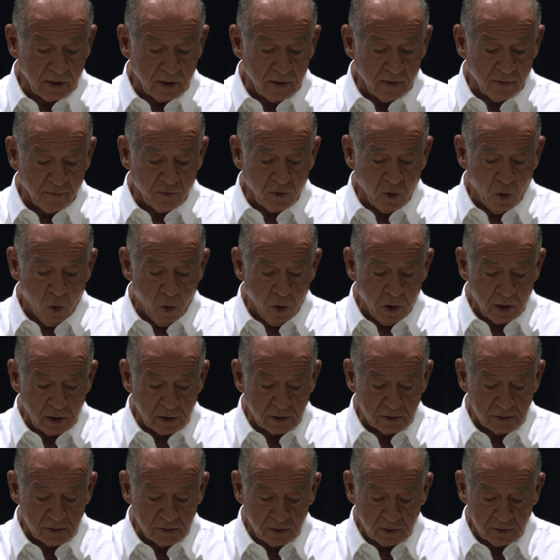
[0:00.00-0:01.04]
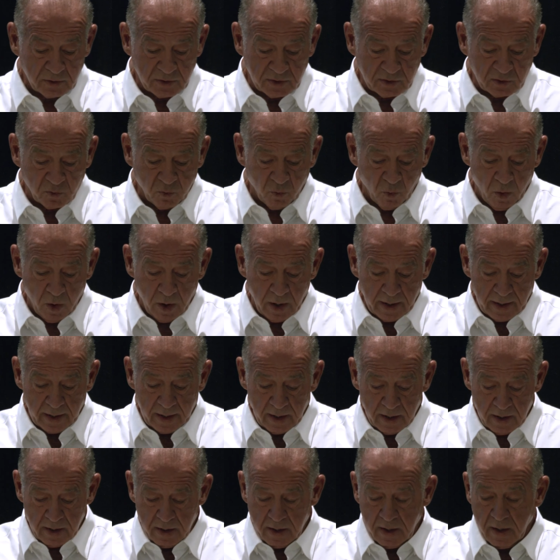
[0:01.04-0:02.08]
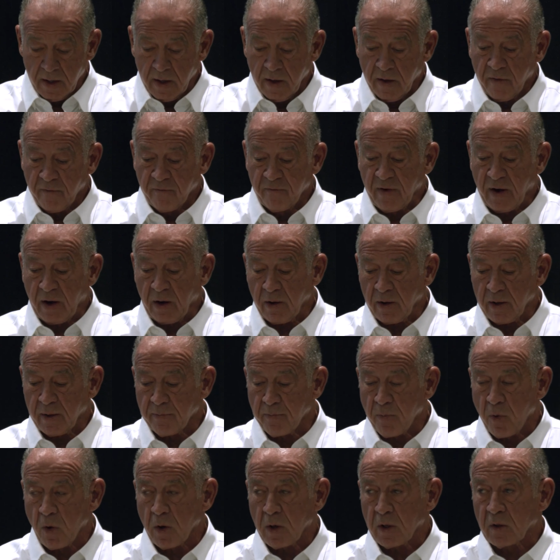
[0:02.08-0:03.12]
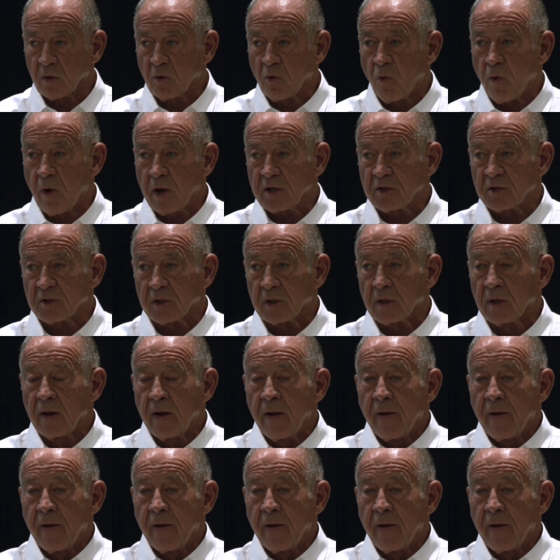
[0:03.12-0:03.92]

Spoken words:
And of course, there's this one very important question.